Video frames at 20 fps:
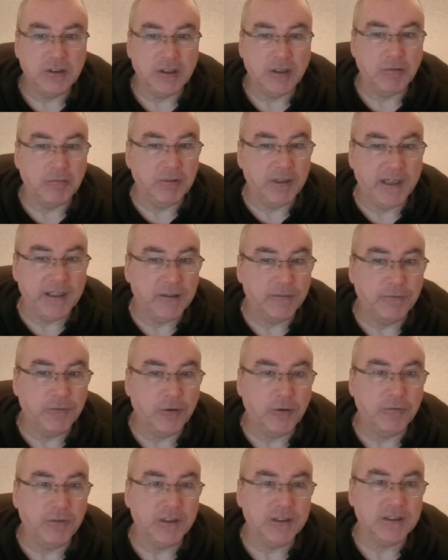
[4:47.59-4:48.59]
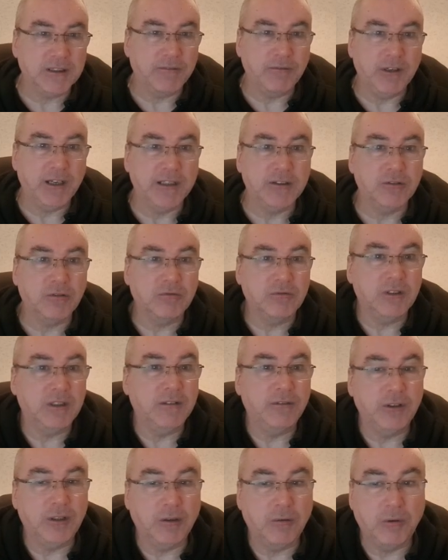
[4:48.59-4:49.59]
You don't need the 437800
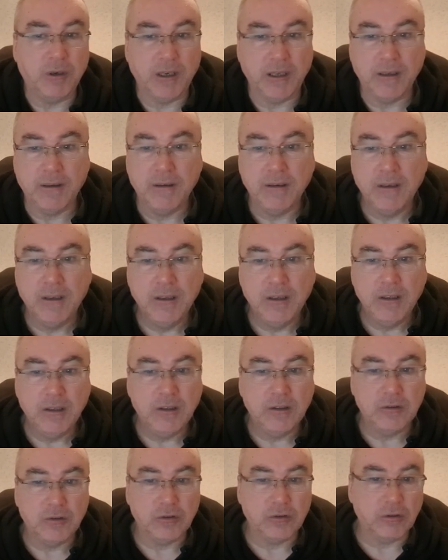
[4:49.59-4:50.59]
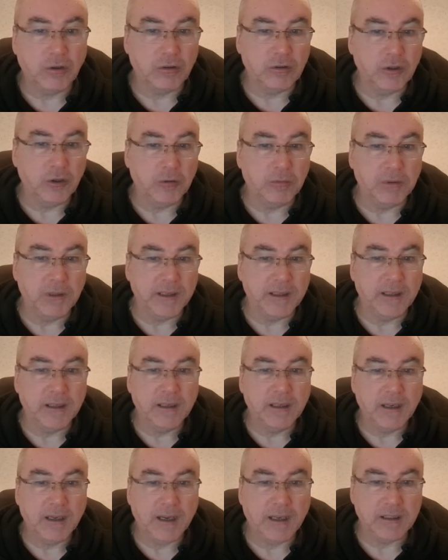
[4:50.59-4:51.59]
if you don't want it. Just log the
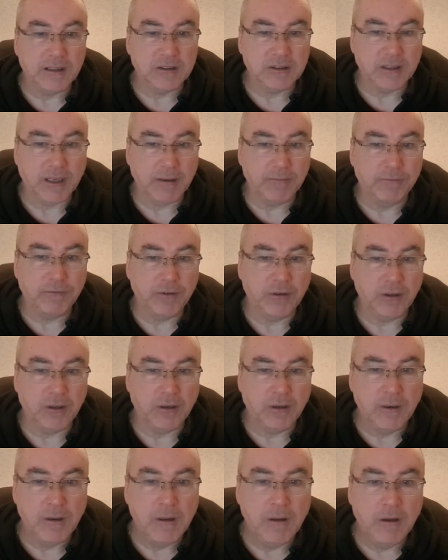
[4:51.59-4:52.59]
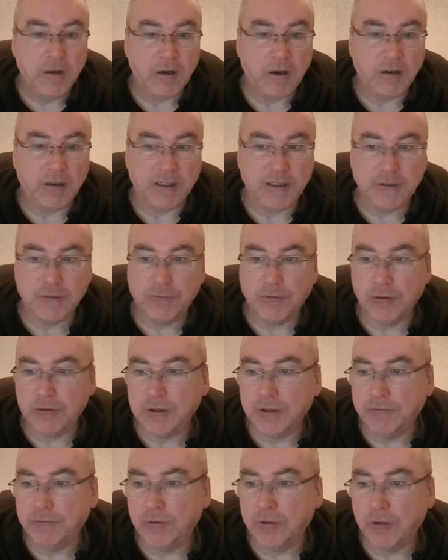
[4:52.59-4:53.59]
uplink. And the same for
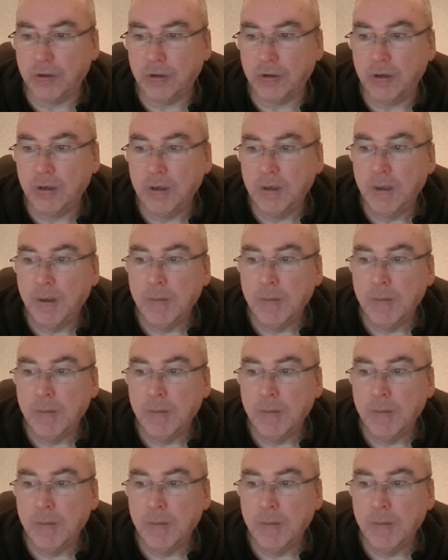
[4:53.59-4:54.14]
RS44.